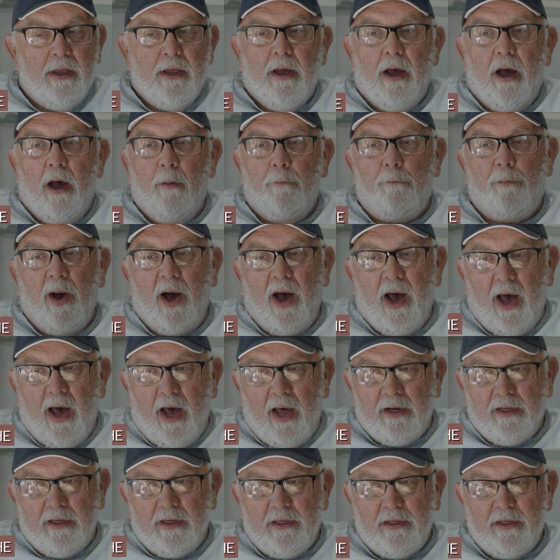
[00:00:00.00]
a
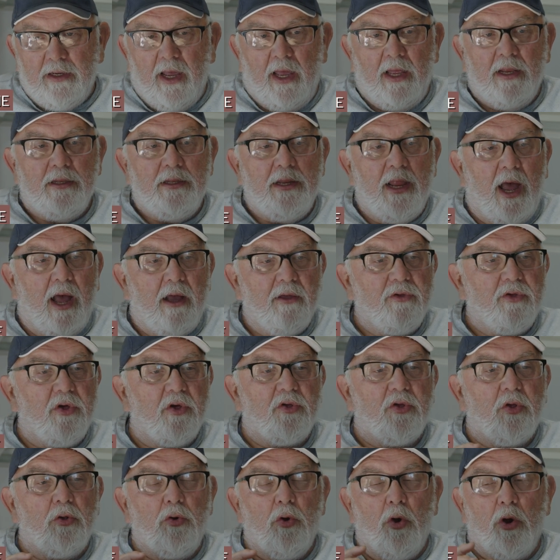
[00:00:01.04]
body, and not
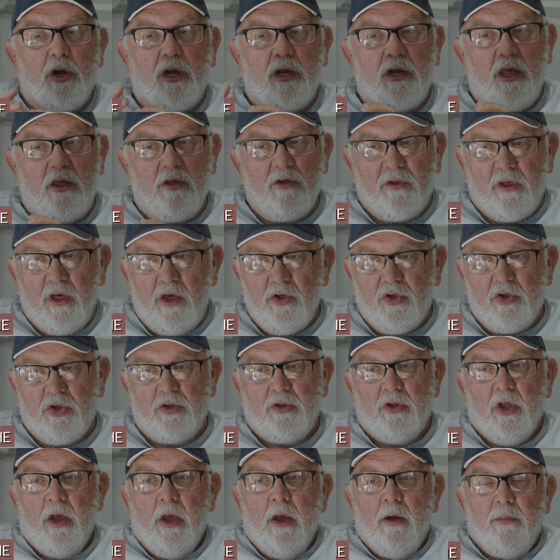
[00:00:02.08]
just an
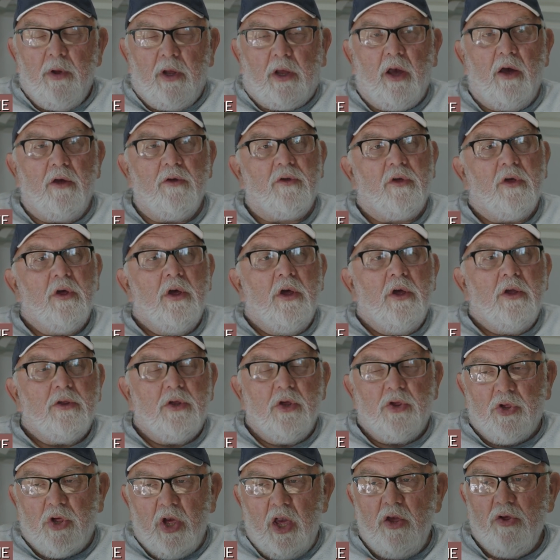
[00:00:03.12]
organization. Because
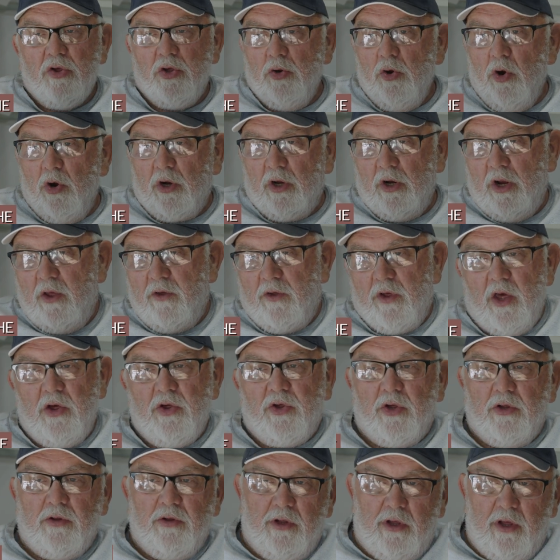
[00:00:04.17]
to change an
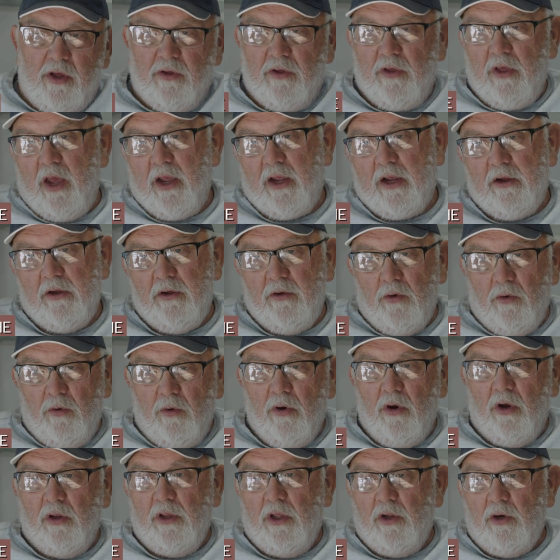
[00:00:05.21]
organization is like
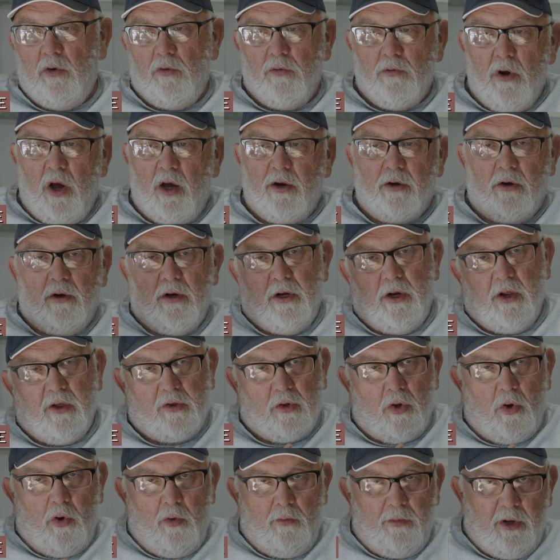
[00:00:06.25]
we're a little rudder and this
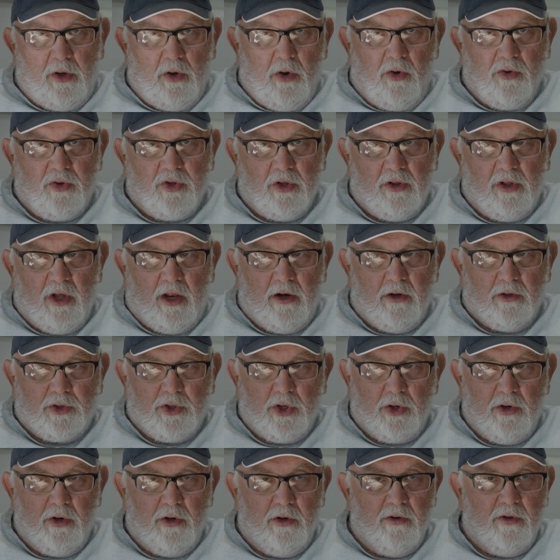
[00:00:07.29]
Hobig ocean liner
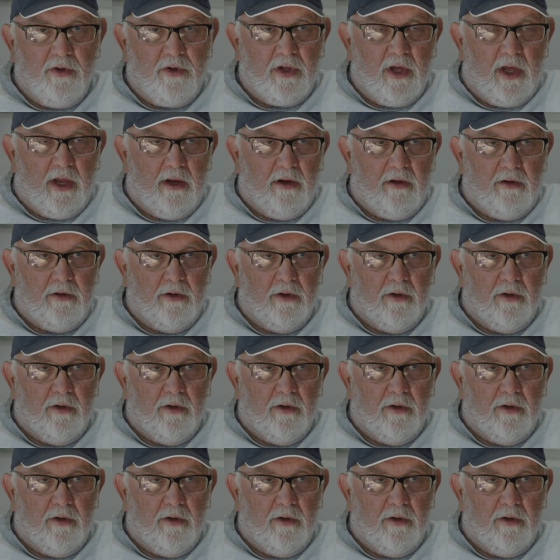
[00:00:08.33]
turns at,